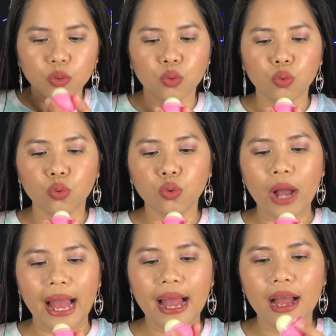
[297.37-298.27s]

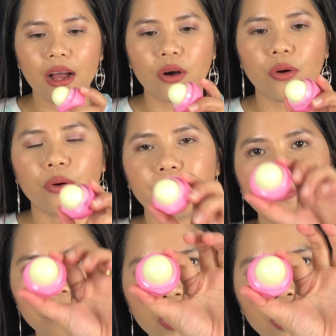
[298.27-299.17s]
Wow.
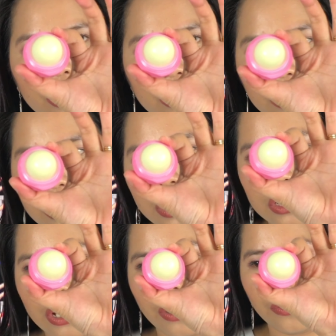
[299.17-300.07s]

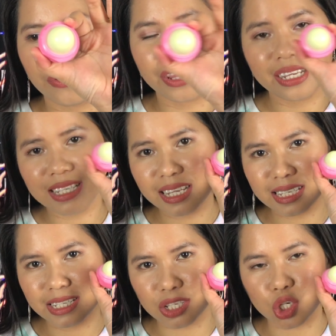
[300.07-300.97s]
So this
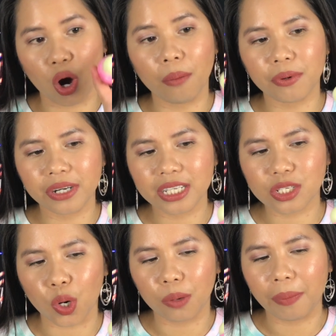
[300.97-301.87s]
is in strawberry
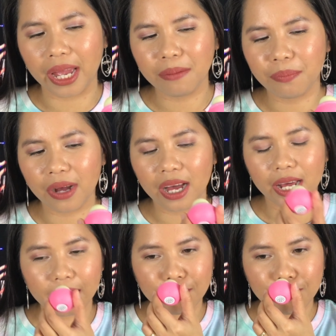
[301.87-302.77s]
sorbet,
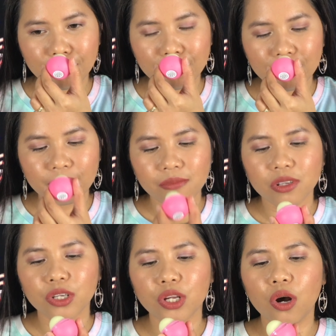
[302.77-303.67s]
but
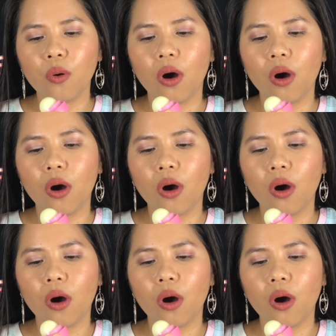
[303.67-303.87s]
you know